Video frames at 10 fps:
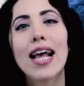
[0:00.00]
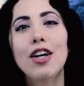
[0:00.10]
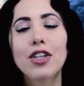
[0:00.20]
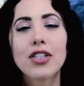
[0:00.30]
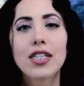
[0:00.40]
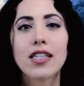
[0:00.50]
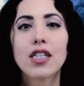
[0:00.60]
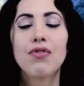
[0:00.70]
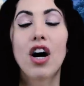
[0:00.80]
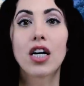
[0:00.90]
inner
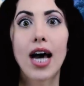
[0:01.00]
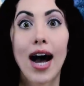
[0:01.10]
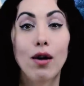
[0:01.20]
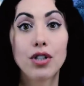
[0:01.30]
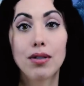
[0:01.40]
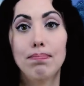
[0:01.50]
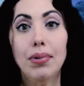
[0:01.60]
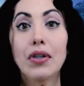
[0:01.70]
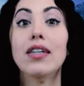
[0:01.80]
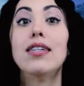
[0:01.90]
sense of
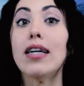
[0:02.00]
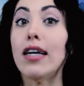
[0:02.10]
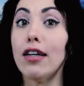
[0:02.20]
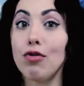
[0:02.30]
accountability